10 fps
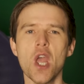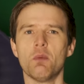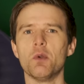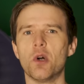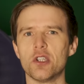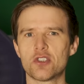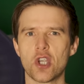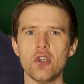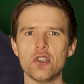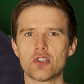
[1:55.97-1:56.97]
We want to
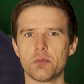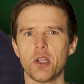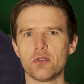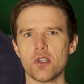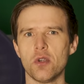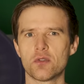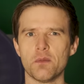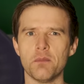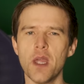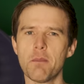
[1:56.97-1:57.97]
turn some of those notes
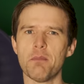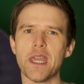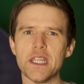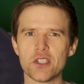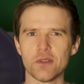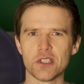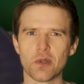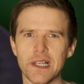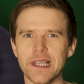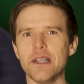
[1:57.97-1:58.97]
from major into
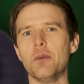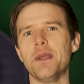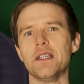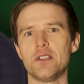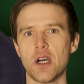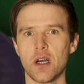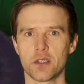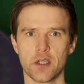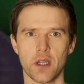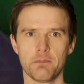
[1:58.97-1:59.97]
a little bit
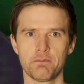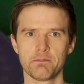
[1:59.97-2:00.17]
darker.